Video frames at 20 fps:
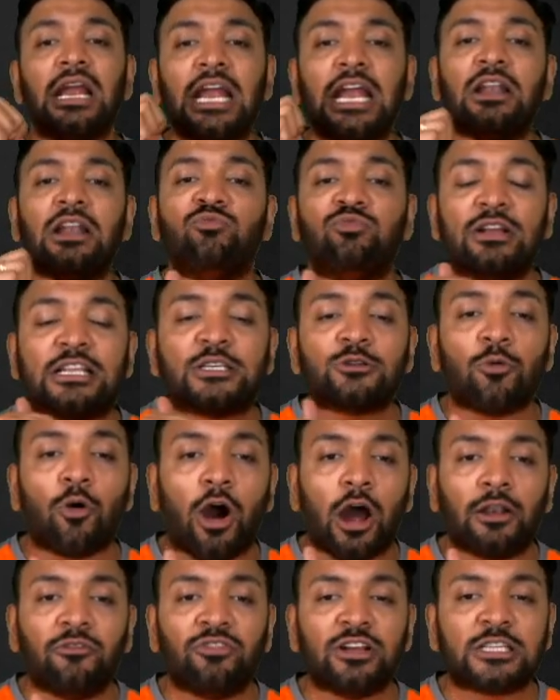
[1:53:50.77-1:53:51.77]

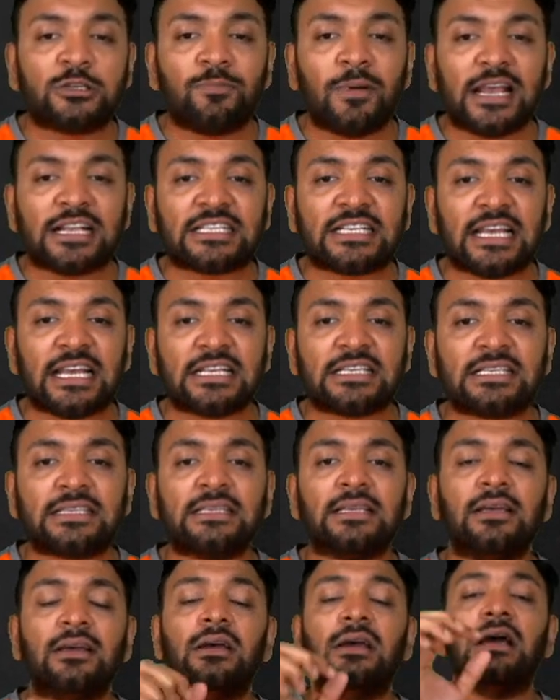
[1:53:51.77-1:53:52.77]
On which
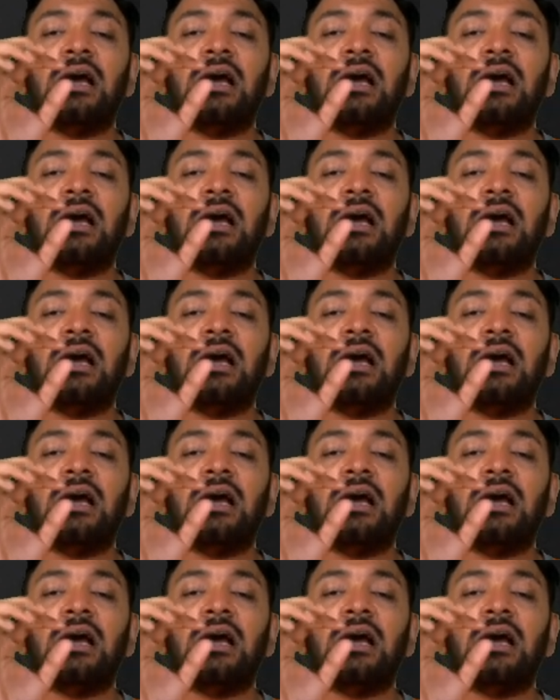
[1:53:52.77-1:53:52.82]
basis?